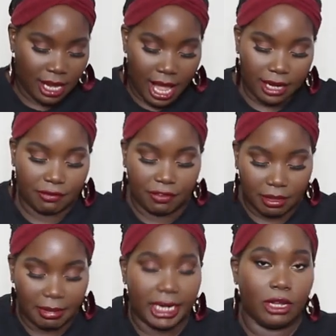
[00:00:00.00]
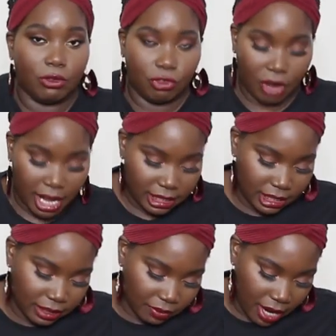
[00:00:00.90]
kind of flamingo
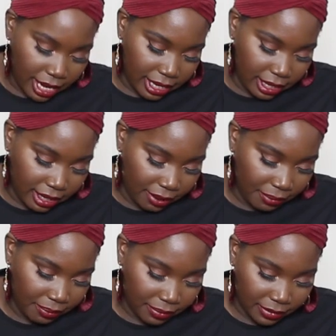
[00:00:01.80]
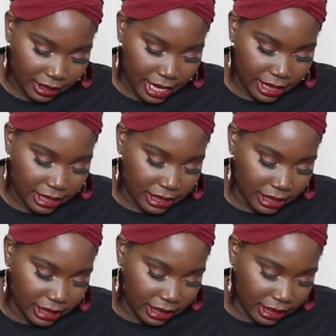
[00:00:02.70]
dress, right? Yeah, this
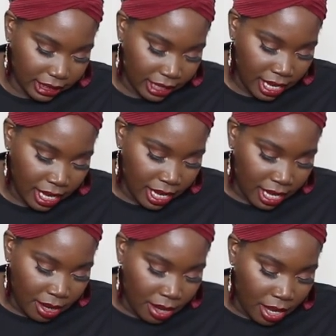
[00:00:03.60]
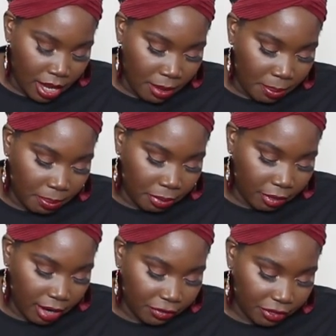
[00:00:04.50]
is the
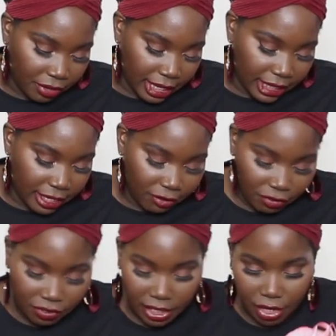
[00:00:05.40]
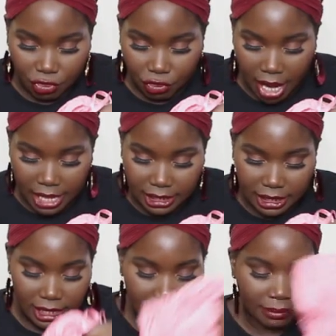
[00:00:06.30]
perforated flare dress.
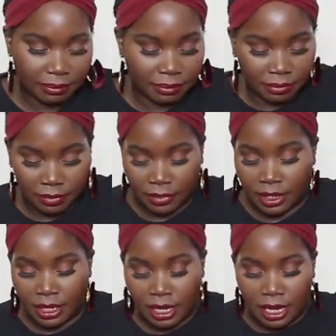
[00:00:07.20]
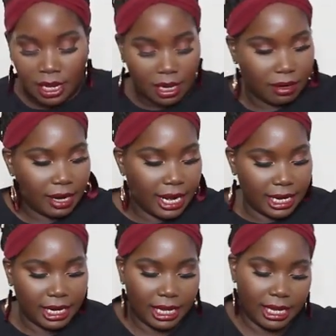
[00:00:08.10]
All
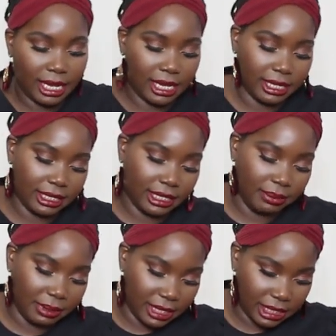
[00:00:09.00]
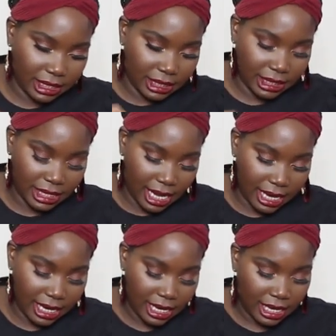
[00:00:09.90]
right, let's see what this looks
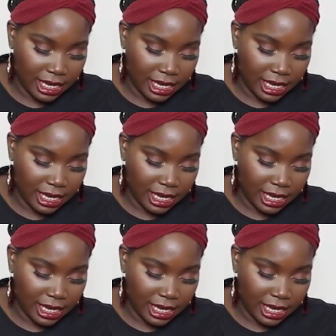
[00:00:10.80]
like.